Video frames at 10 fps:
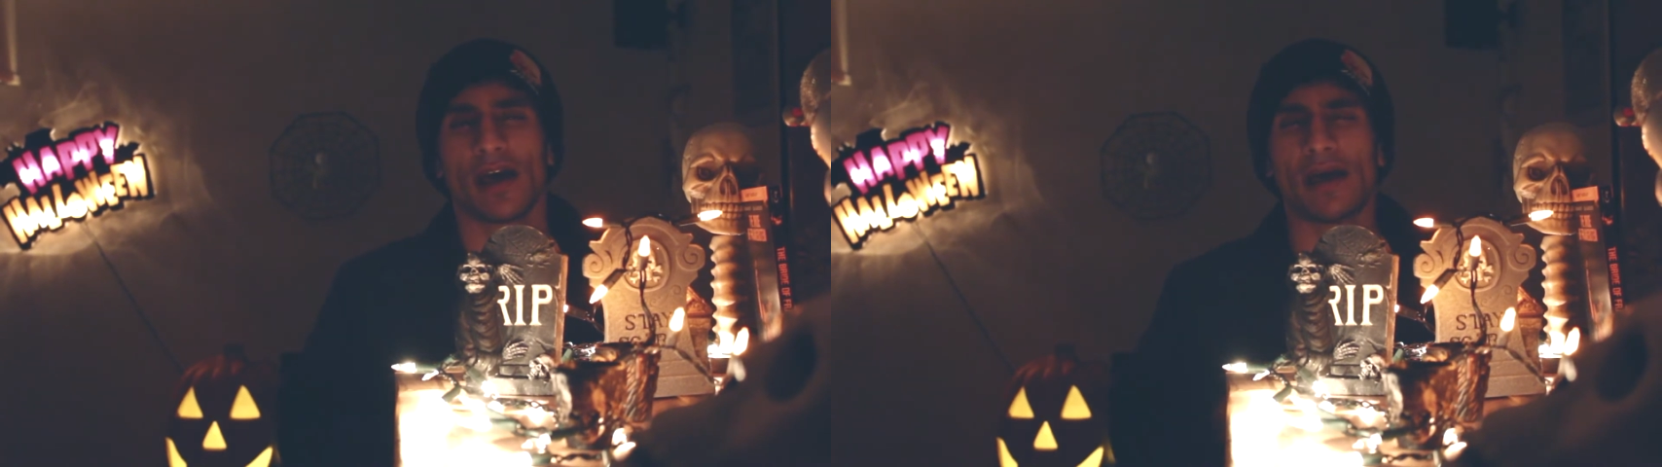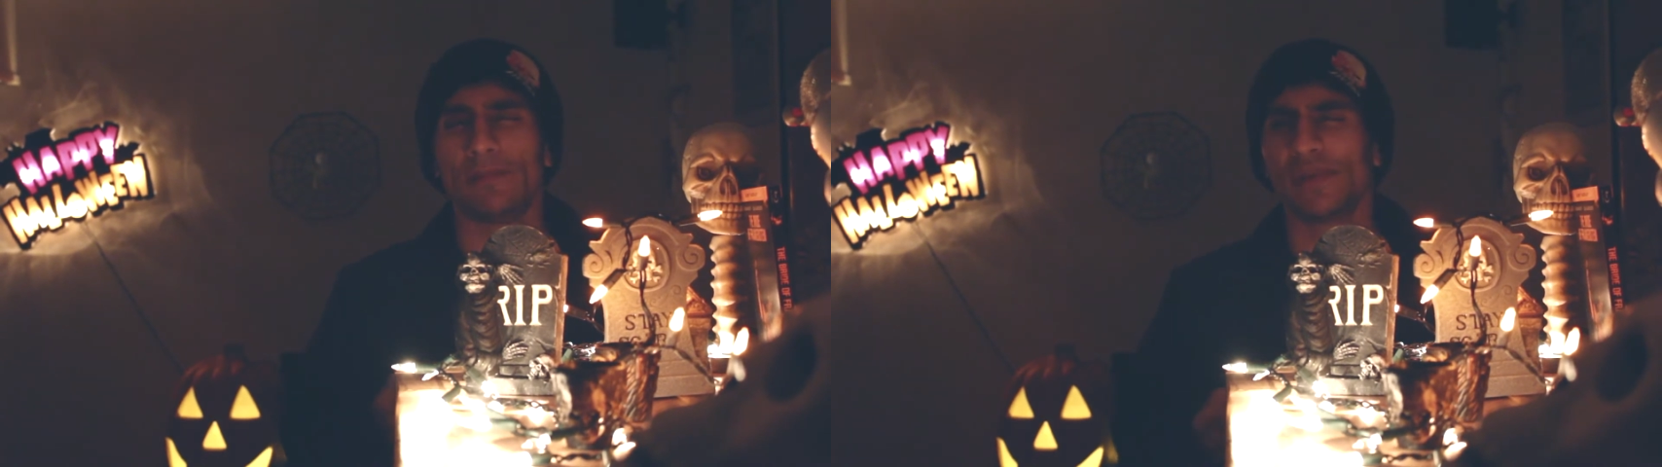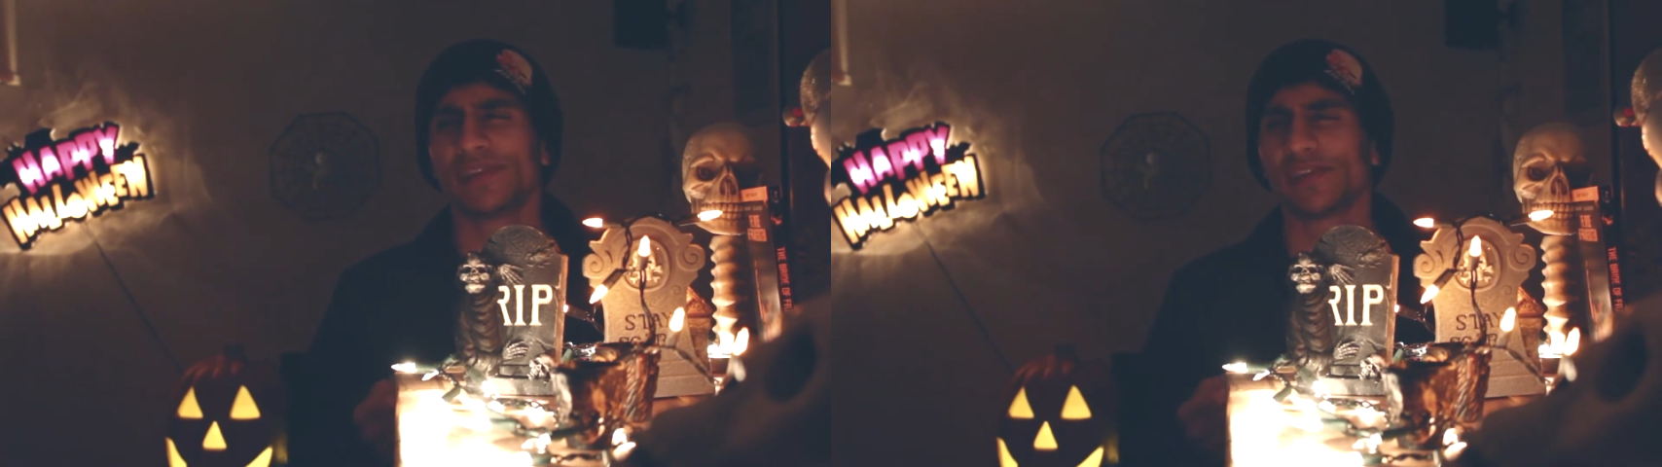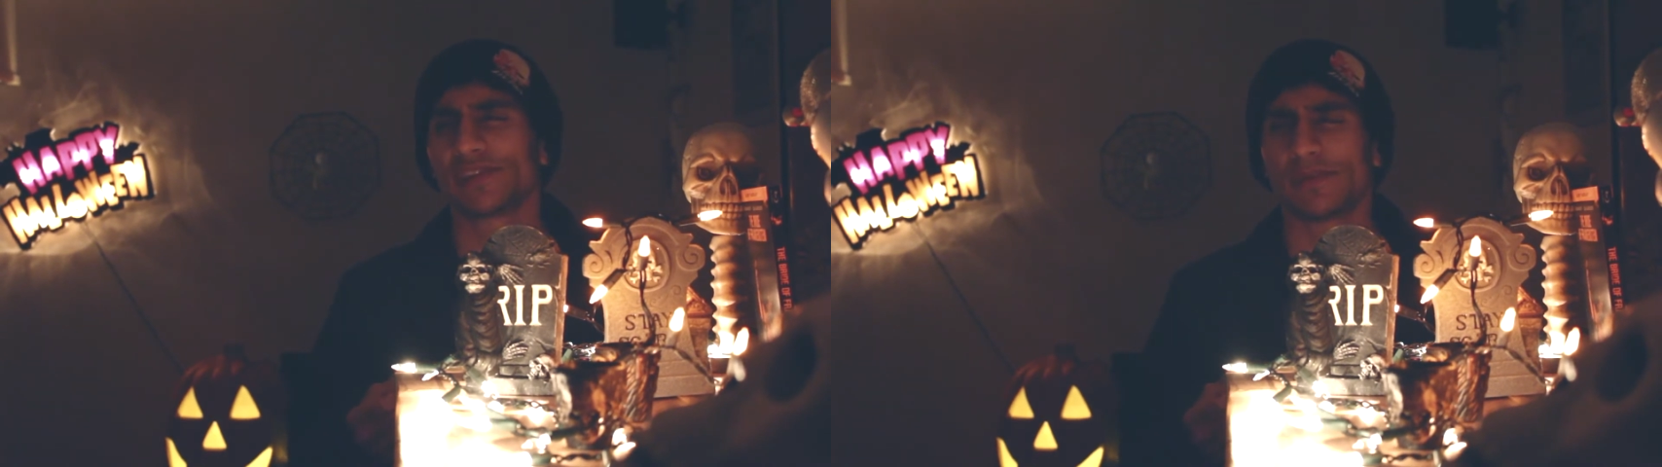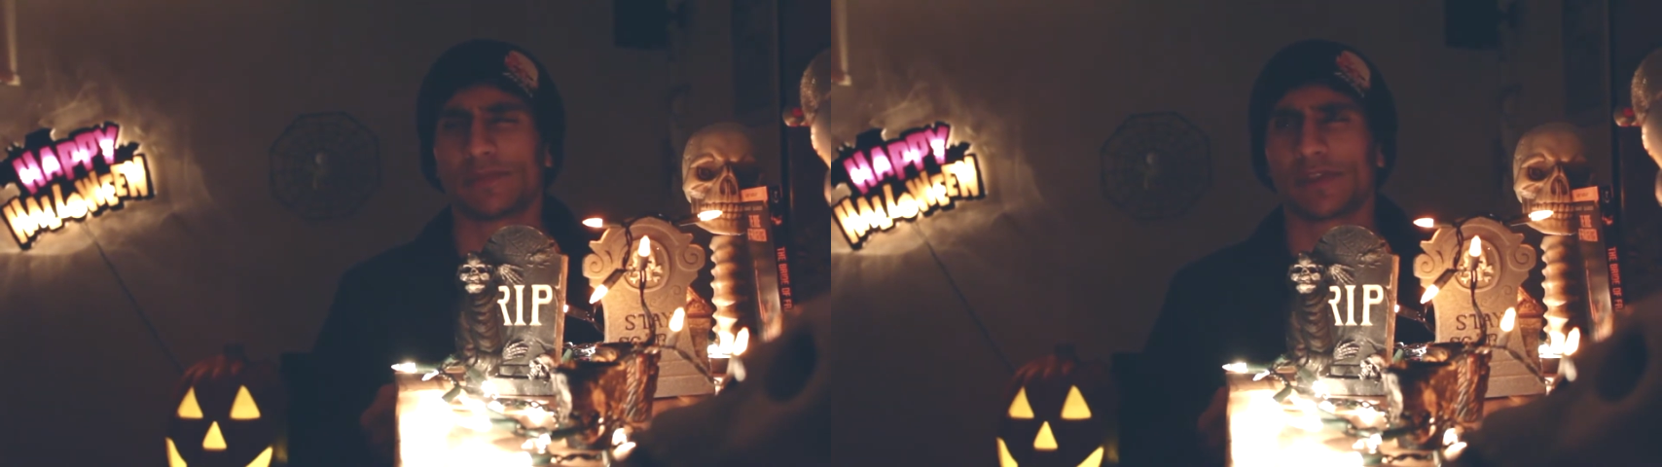I'm missing
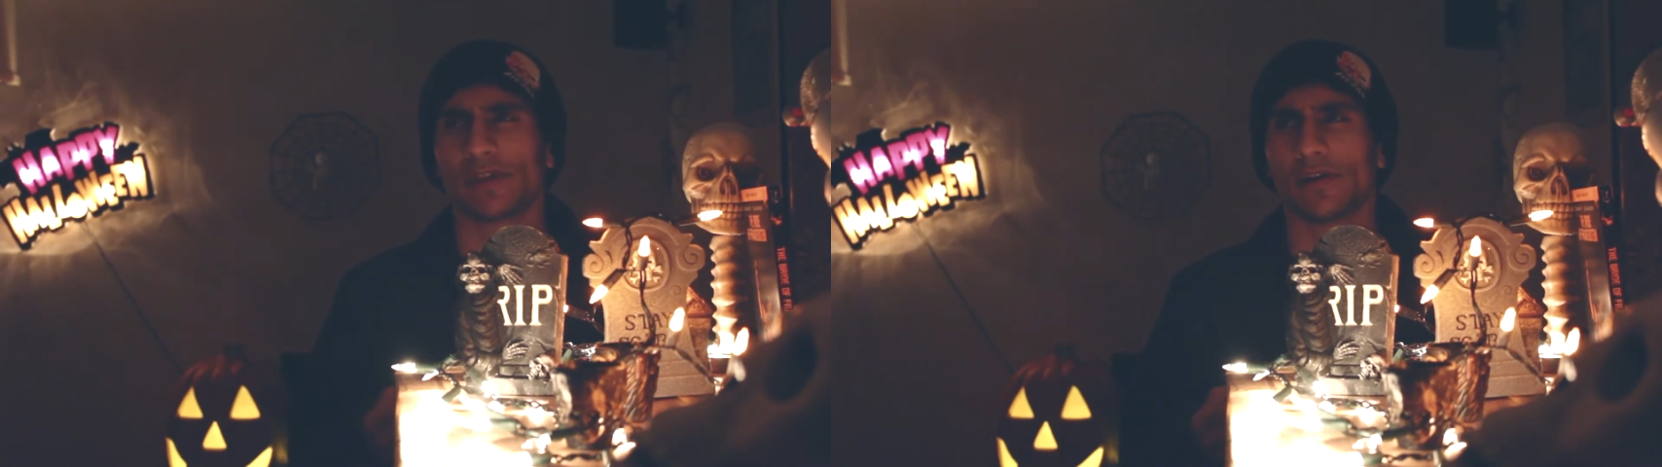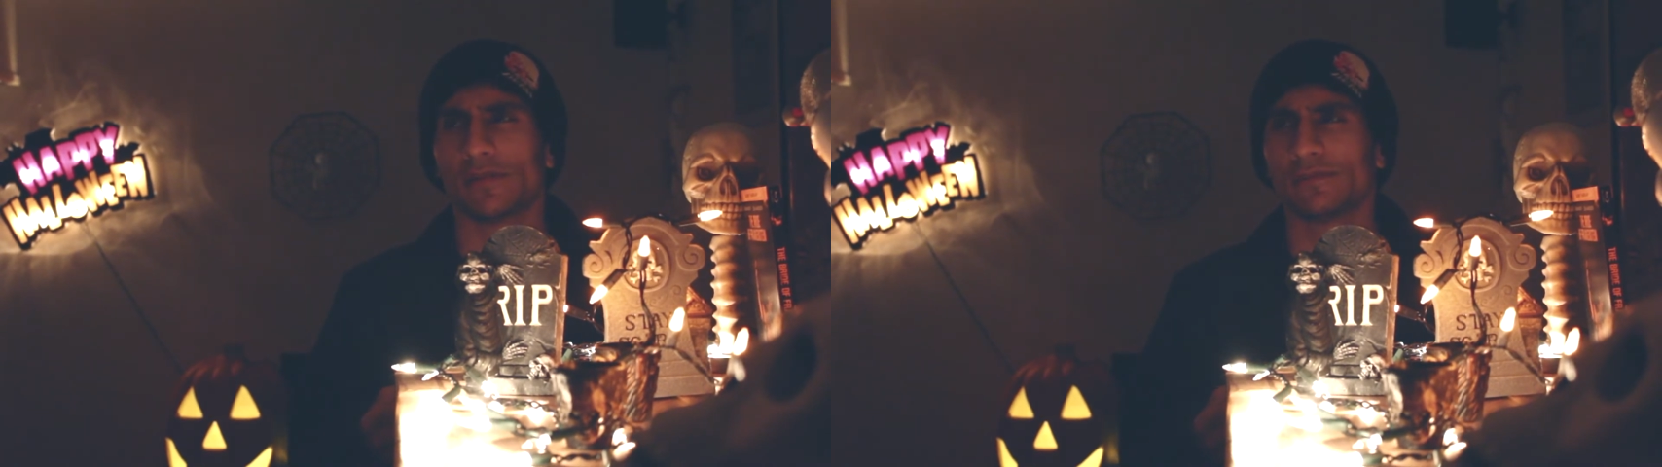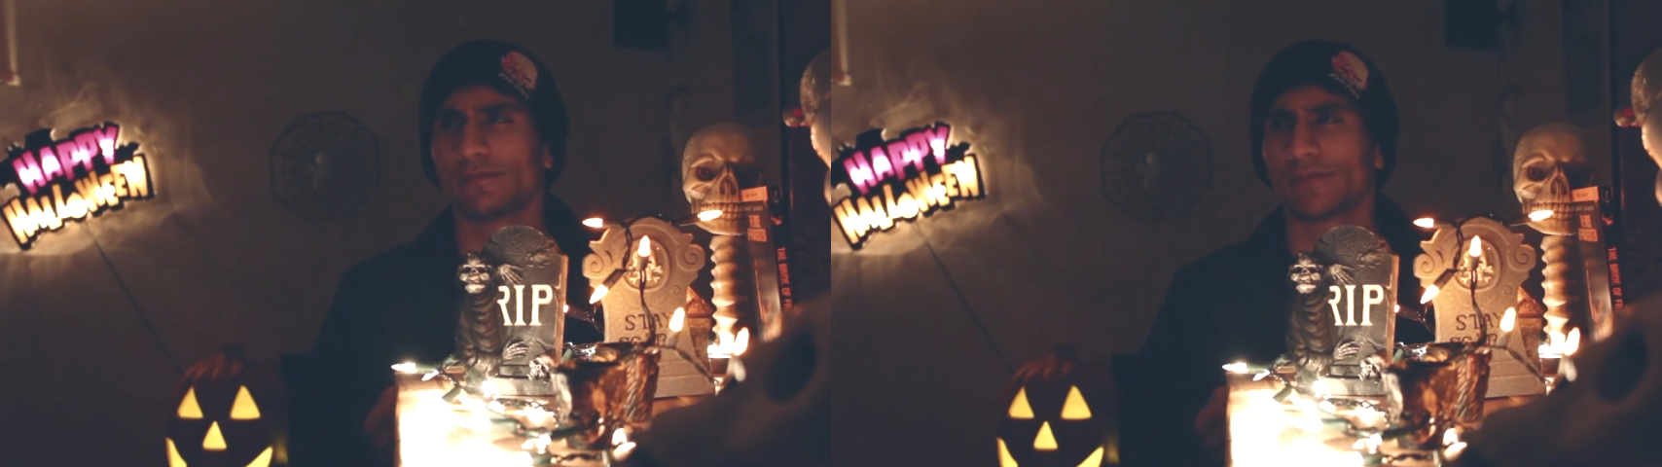something though.